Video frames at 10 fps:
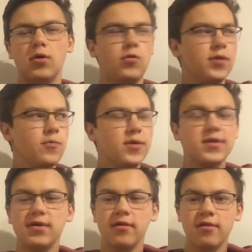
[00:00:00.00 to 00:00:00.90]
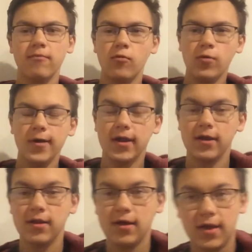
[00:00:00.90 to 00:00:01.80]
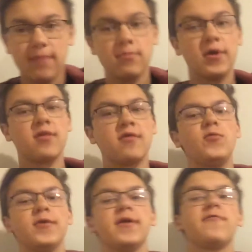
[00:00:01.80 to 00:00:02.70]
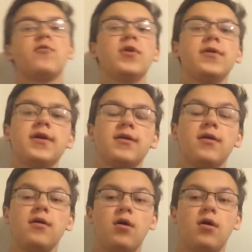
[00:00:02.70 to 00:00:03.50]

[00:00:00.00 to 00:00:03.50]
who really won the Civil War in Captain America Civil War. Now, if you're wondering,